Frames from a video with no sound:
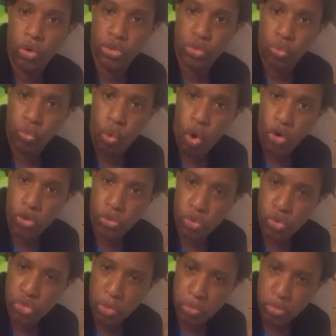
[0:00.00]
to walk through
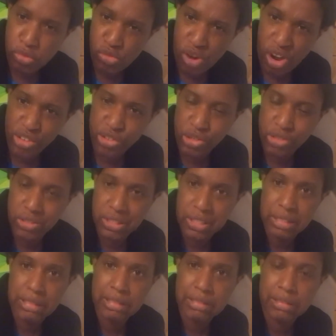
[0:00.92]
the
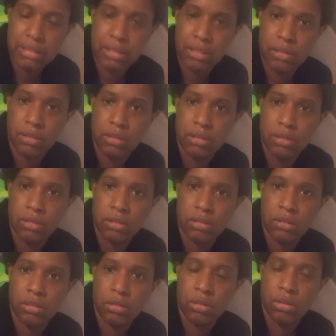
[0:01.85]
processes.
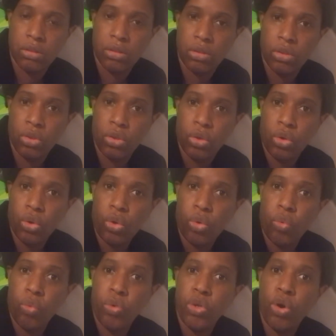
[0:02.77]

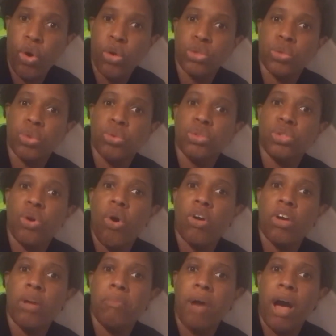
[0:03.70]
We also talk
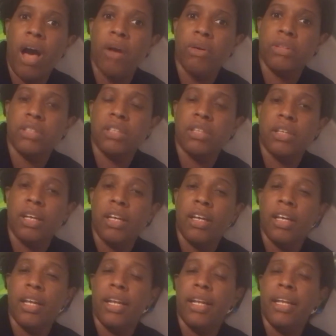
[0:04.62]
about
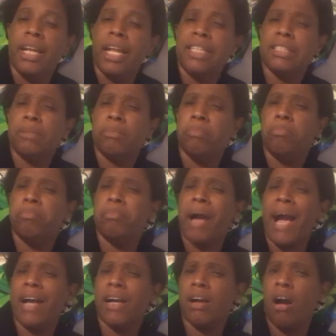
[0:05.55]
let's
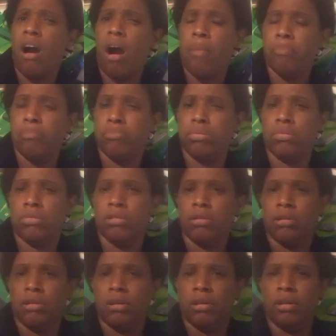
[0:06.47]
back up.
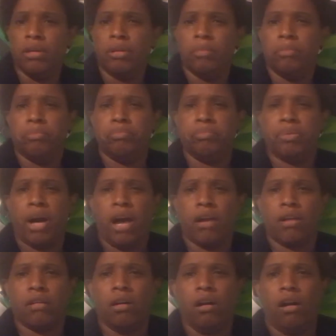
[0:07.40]

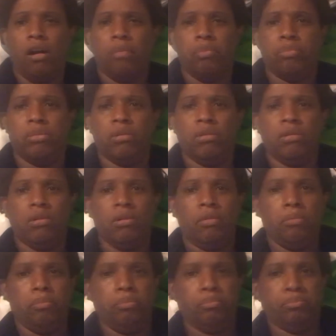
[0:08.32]
Back up.
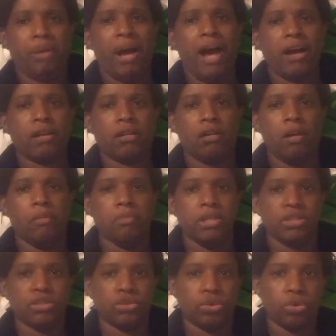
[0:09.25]
Back up
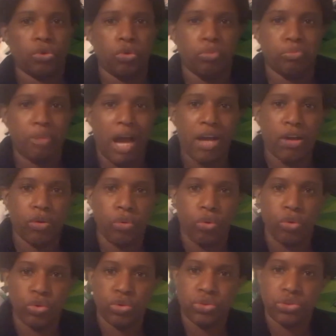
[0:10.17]
means to go
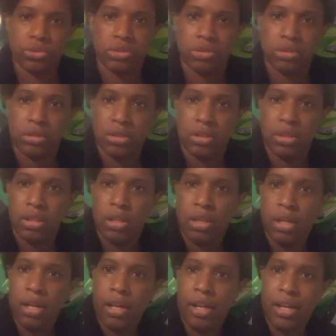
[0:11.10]
backwards.
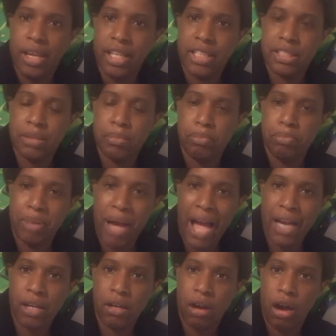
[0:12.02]
Let's
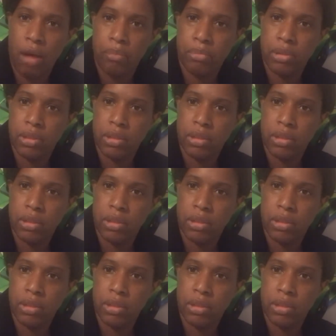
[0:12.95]
back up.